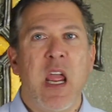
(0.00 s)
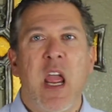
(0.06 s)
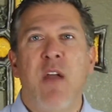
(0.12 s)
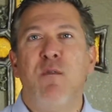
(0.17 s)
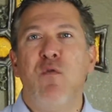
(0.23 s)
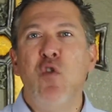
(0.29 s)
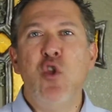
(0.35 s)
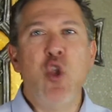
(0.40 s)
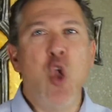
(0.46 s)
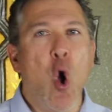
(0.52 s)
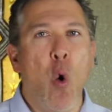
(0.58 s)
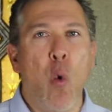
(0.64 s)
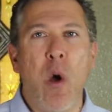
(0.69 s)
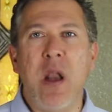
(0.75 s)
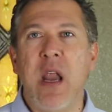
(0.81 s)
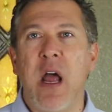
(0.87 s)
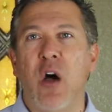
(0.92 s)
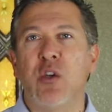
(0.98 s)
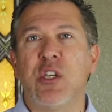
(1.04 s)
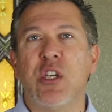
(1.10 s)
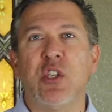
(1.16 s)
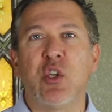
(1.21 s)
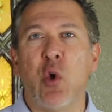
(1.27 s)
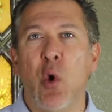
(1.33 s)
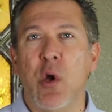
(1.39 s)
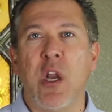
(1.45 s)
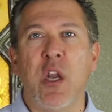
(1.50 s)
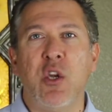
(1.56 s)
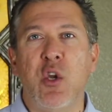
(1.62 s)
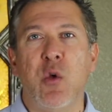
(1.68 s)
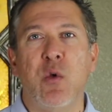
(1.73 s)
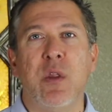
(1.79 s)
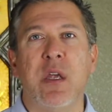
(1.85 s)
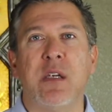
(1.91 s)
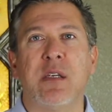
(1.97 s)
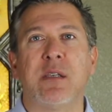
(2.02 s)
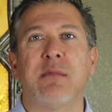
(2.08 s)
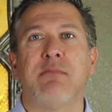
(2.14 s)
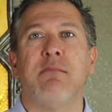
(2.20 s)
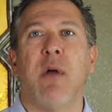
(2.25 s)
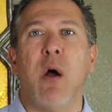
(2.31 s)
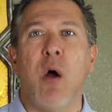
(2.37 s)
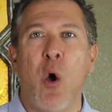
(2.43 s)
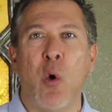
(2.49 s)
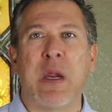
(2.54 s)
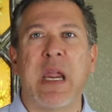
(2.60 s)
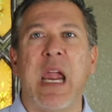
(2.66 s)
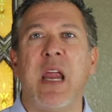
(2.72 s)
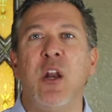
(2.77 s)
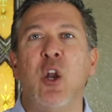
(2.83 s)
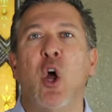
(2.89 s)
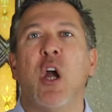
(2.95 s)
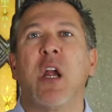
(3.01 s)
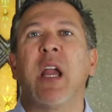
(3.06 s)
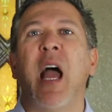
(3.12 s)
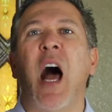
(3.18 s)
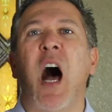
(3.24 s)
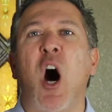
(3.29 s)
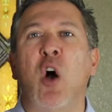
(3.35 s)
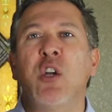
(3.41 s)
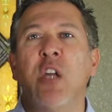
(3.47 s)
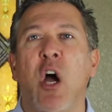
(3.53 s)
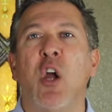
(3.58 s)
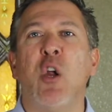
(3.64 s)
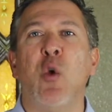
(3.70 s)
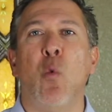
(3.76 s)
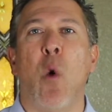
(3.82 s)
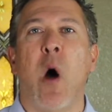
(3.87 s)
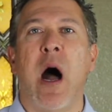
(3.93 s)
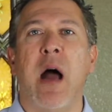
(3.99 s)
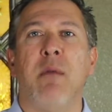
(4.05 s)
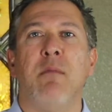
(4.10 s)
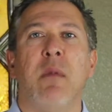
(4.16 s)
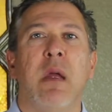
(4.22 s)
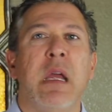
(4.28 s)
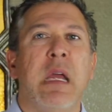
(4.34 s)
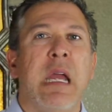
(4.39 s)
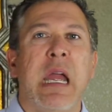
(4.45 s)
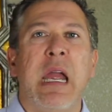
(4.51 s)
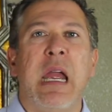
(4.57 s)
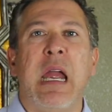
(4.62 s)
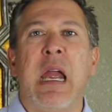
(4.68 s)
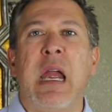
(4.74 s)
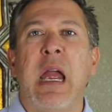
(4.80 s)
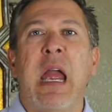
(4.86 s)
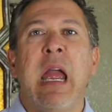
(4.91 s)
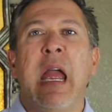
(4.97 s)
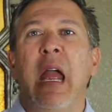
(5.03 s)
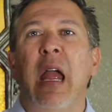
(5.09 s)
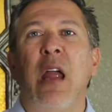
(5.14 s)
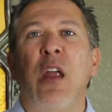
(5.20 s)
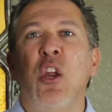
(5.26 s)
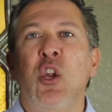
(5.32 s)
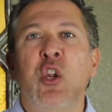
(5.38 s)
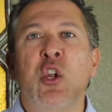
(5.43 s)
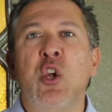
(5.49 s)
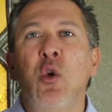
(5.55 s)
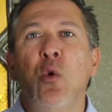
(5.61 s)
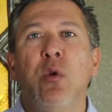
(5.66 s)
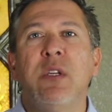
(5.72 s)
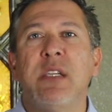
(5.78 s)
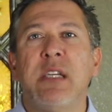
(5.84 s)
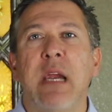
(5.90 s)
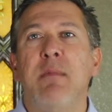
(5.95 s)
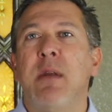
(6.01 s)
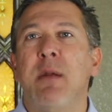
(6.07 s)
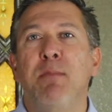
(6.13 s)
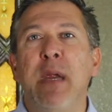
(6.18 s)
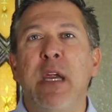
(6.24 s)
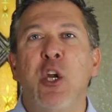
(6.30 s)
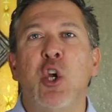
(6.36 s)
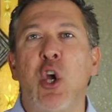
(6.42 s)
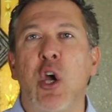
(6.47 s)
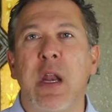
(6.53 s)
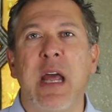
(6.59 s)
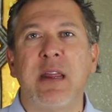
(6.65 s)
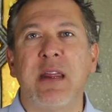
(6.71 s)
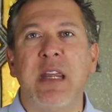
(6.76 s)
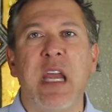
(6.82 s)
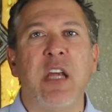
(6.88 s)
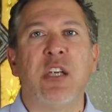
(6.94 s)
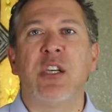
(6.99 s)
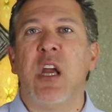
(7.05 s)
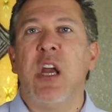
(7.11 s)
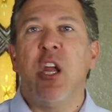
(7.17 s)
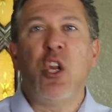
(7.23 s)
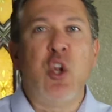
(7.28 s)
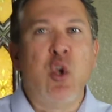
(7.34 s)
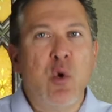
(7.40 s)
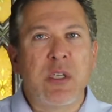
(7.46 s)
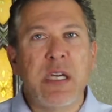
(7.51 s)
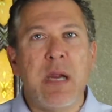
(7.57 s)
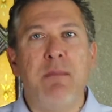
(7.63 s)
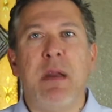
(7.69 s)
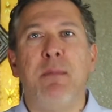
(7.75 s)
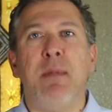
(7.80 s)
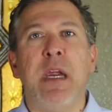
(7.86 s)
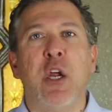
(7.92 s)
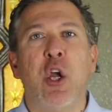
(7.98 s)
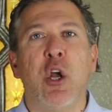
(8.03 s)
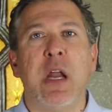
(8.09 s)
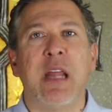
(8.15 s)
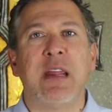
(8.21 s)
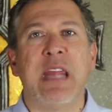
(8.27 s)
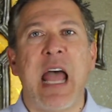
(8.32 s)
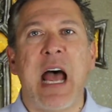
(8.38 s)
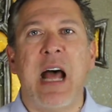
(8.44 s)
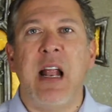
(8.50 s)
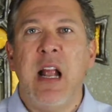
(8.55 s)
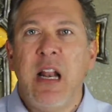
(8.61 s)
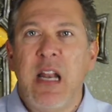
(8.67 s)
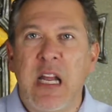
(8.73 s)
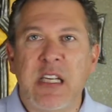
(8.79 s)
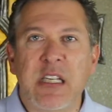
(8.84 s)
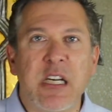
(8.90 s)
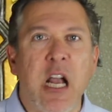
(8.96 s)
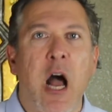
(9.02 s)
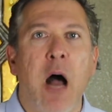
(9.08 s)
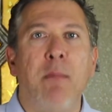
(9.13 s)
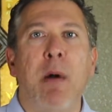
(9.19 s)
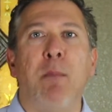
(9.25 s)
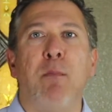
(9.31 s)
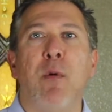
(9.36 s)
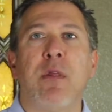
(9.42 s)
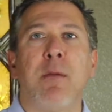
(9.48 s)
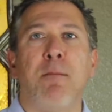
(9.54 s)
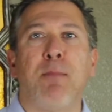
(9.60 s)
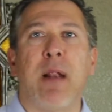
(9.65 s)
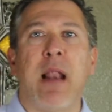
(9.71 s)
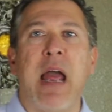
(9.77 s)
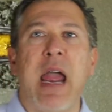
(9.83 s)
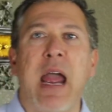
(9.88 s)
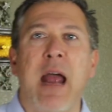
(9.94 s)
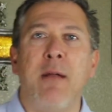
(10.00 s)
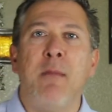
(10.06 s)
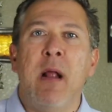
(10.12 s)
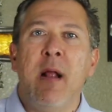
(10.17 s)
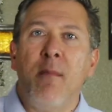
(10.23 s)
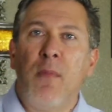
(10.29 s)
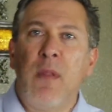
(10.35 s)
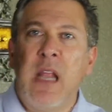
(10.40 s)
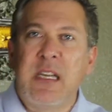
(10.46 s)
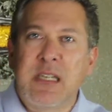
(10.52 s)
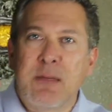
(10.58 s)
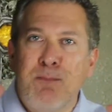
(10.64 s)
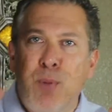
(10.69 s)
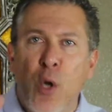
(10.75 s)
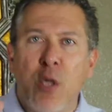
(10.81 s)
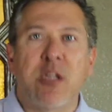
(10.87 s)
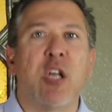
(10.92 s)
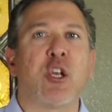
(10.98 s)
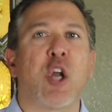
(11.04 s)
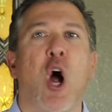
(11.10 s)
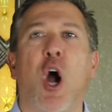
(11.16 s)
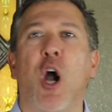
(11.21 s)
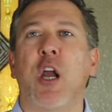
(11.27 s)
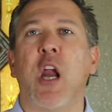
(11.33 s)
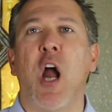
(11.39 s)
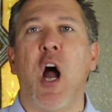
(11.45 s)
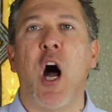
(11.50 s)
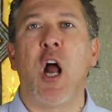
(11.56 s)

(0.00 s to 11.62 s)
if no one else is going to do this, okay, look, I'll tell you what. Eh, eh, you seem to be good at this. You seem to be good at that. Let's come up with a plan. Let's put the target